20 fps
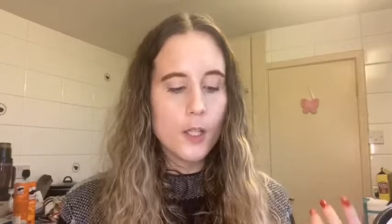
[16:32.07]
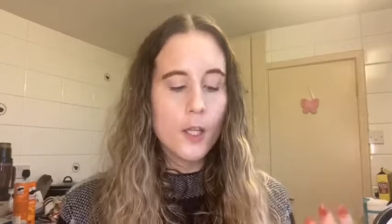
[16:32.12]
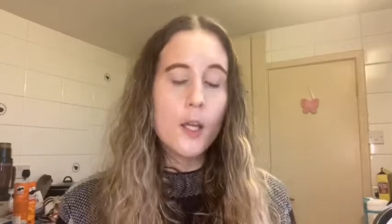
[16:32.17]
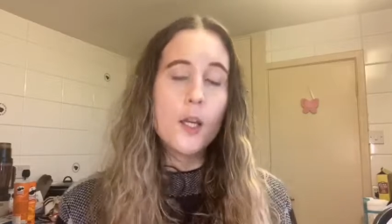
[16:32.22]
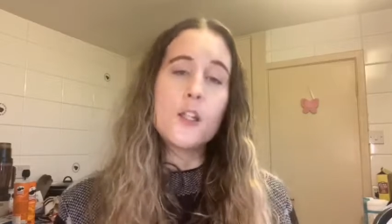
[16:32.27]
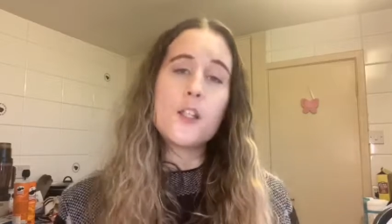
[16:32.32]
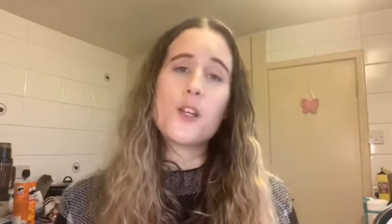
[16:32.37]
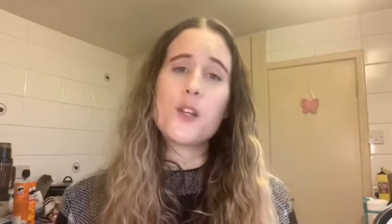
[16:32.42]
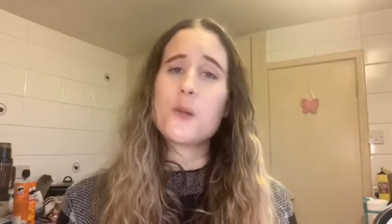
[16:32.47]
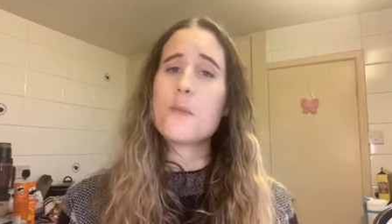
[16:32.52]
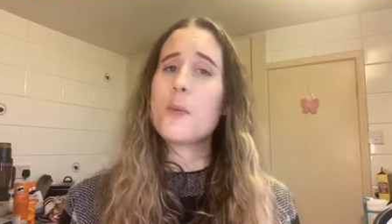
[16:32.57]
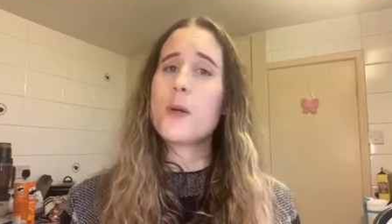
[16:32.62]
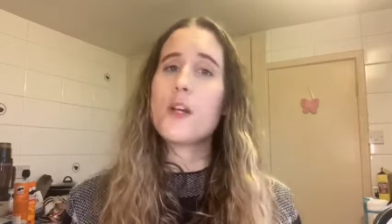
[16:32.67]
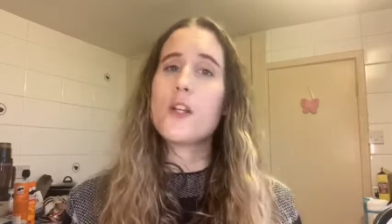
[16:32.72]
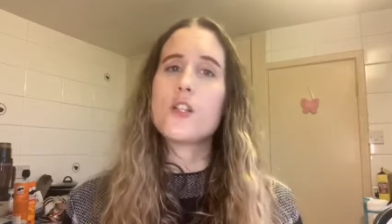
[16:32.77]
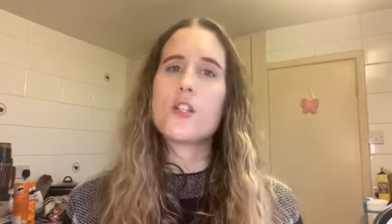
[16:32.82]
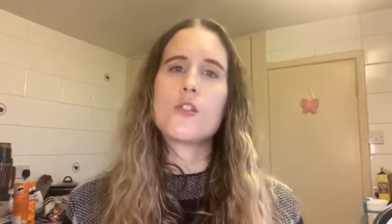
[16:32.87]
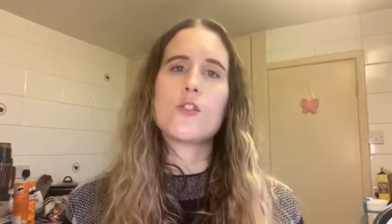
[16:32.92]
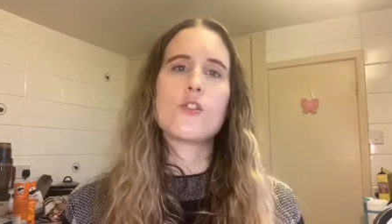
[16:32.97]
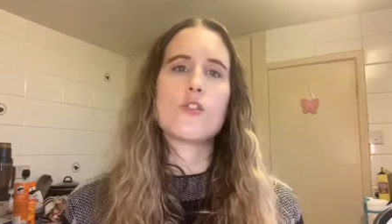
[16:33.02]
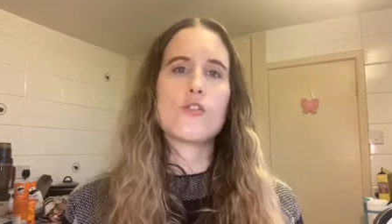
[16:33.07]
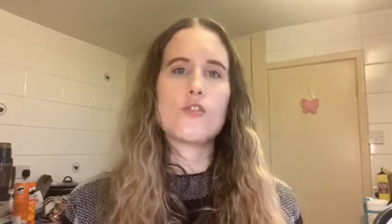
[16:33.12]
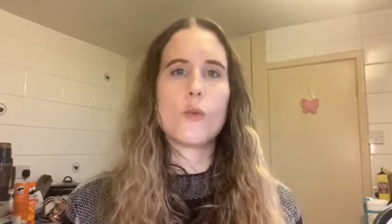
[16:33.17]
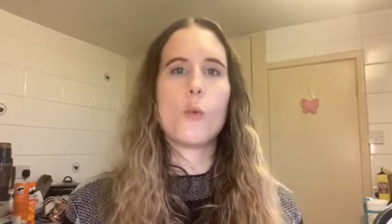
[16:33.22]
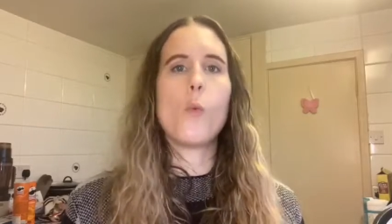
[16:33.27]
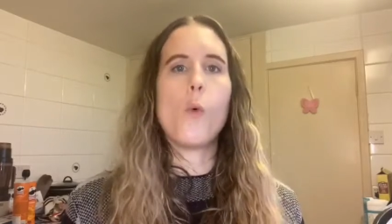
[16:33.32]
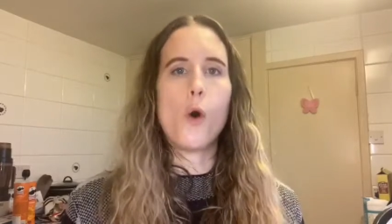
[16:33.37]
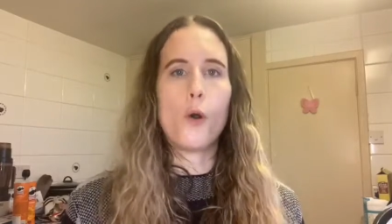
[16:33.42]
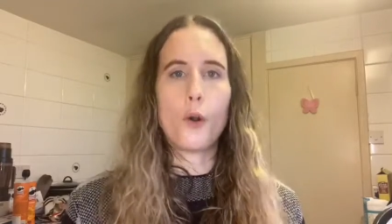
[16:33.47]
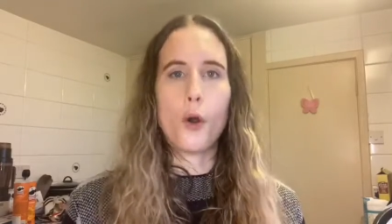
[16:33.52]
You can purchase just a
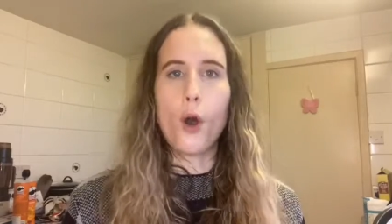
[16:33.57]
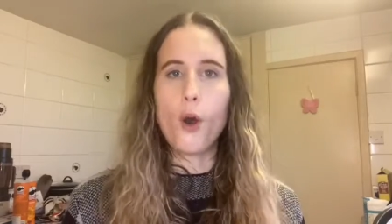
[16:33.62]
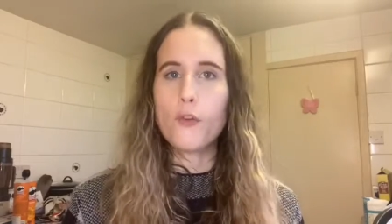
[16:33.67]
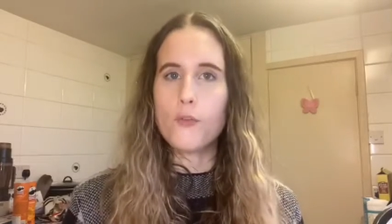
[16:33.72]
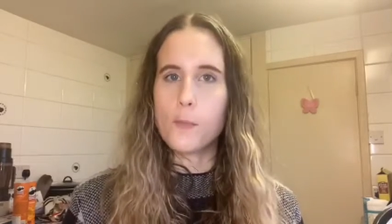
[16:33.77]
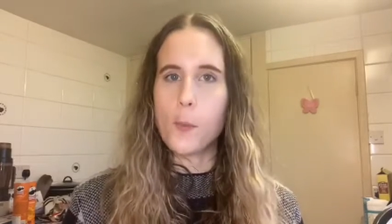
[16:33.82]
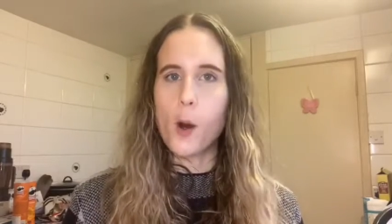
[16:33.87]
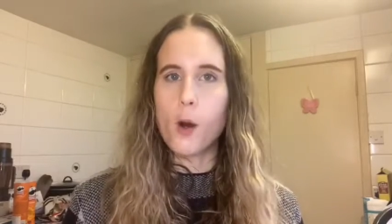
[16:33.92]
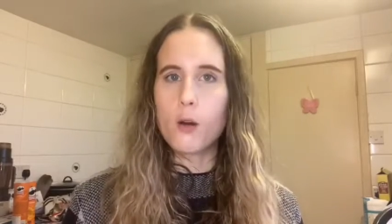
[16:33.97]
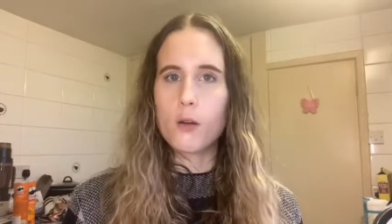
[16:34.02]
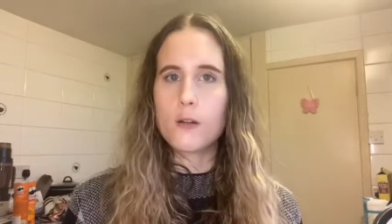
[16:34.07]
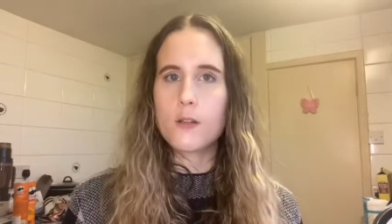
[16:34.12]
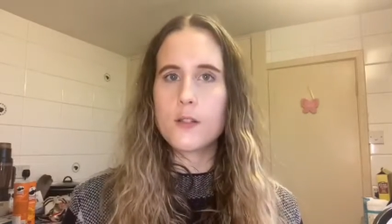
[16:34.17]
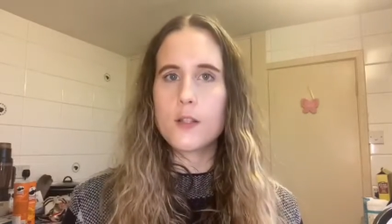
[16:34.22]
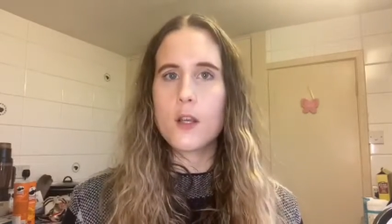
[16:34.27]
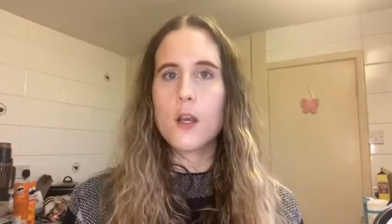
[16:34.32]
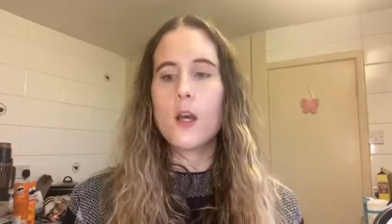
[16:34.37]
one-off box,